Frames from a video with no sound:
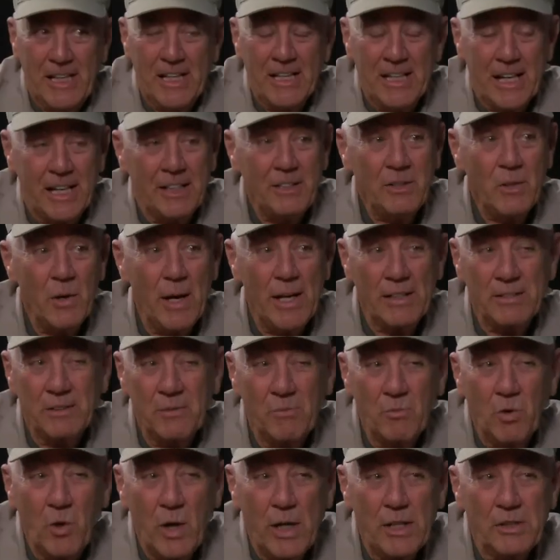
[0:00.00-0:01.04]
Now, you had
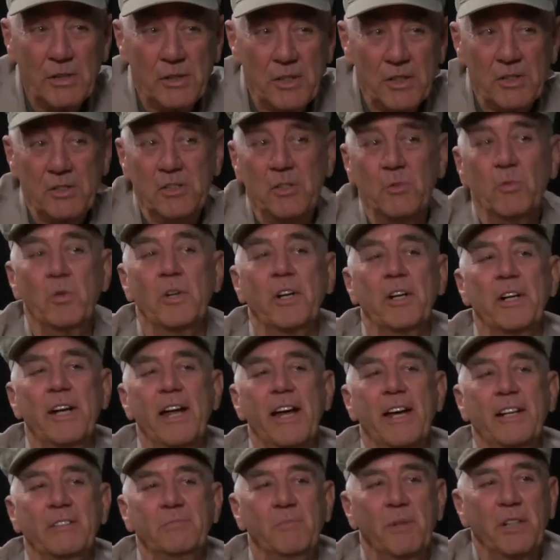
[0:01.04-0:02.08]
some questions you wanted to
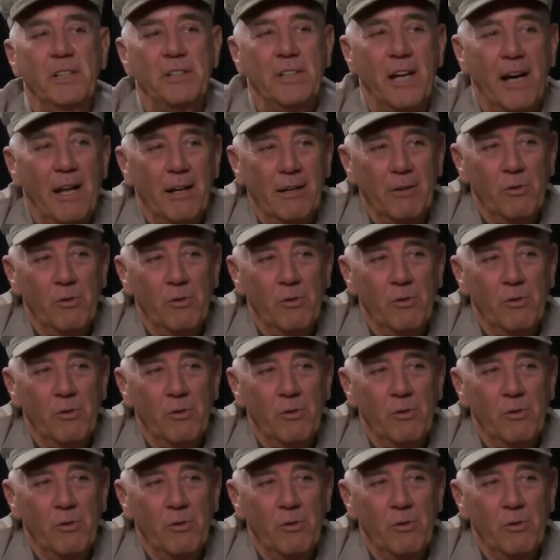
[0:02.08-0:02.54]
ask me, Tyler.